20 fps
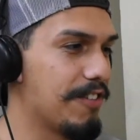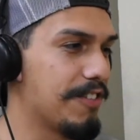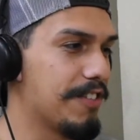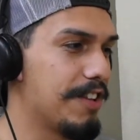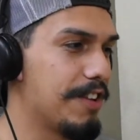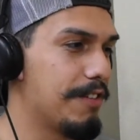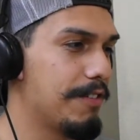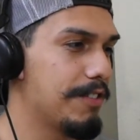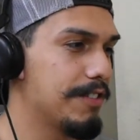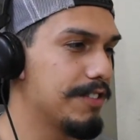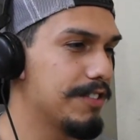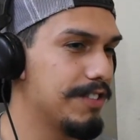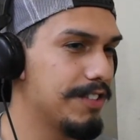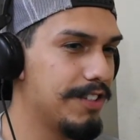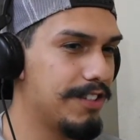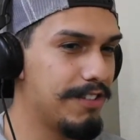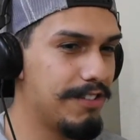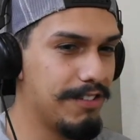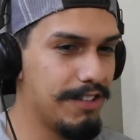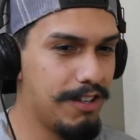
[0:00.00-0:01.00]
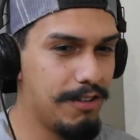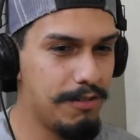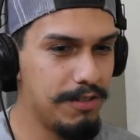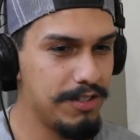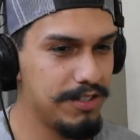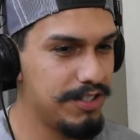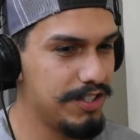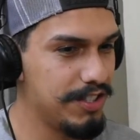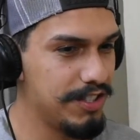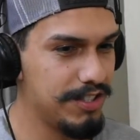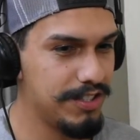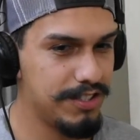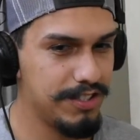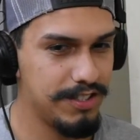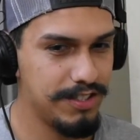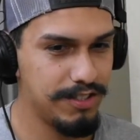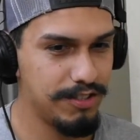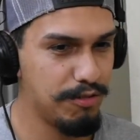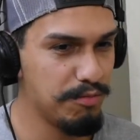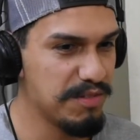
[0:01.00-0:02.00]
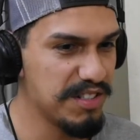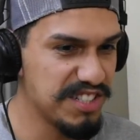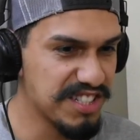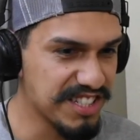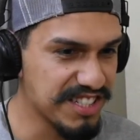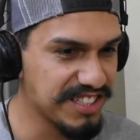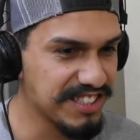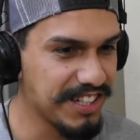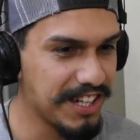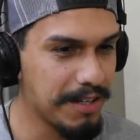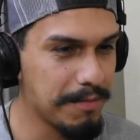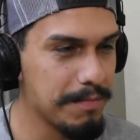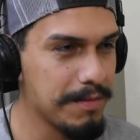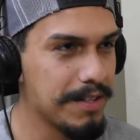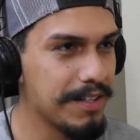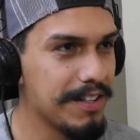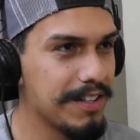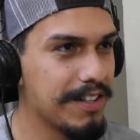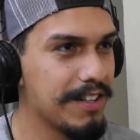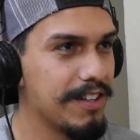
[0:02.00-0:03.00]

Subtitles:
There was just so much excitement